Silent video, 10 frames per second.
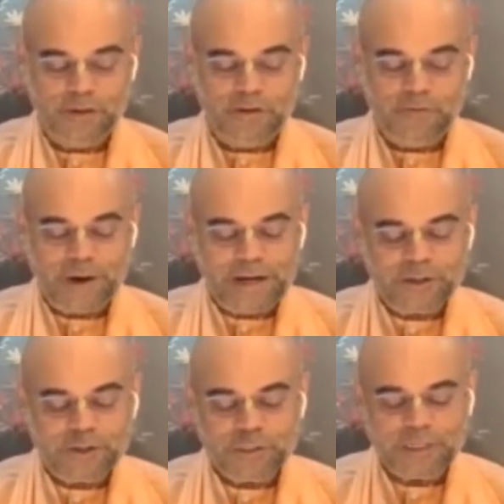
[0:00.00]
Why are
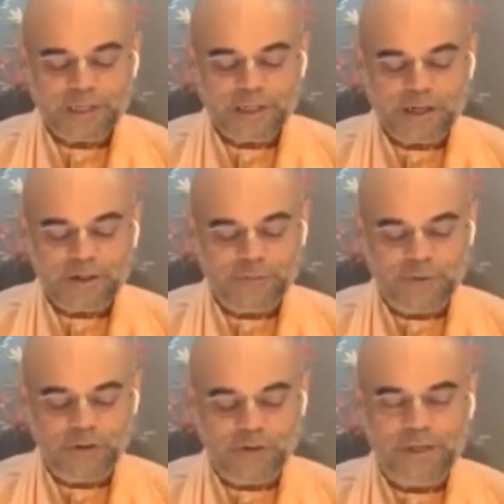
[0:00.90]
you sitting near the
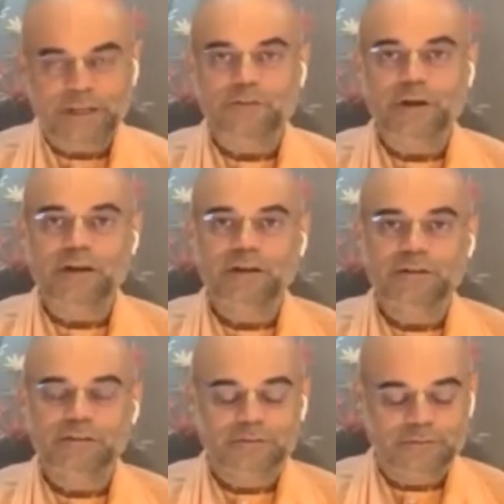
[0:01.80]
window anyway?
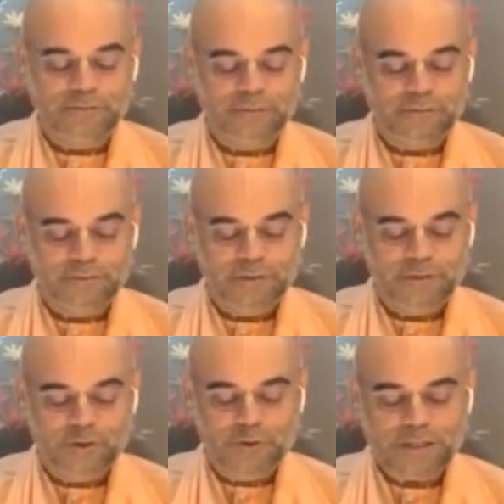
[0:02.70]

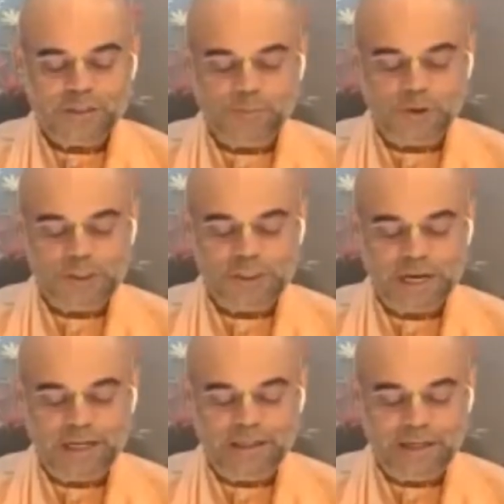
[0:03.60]
You are a small
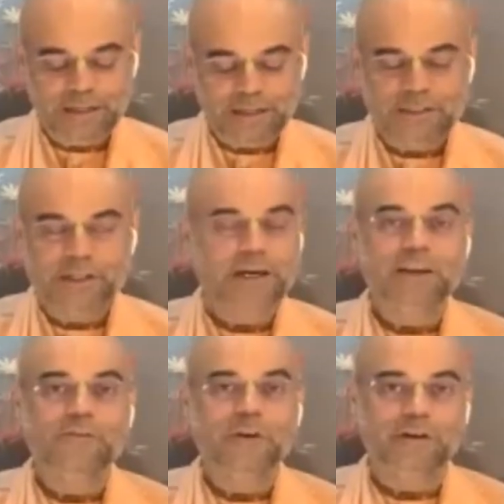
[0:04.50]
child and can sit
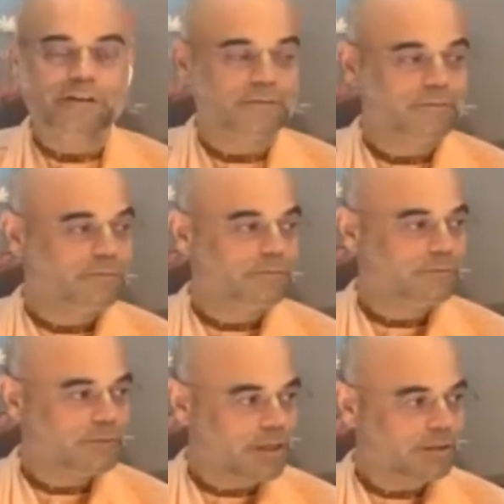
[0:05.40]
anywhere.
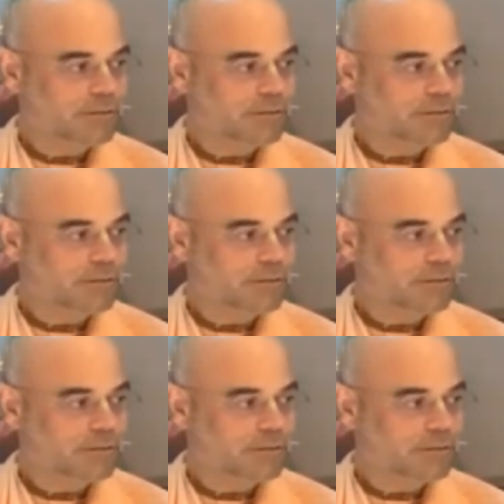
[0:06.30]
Yeah.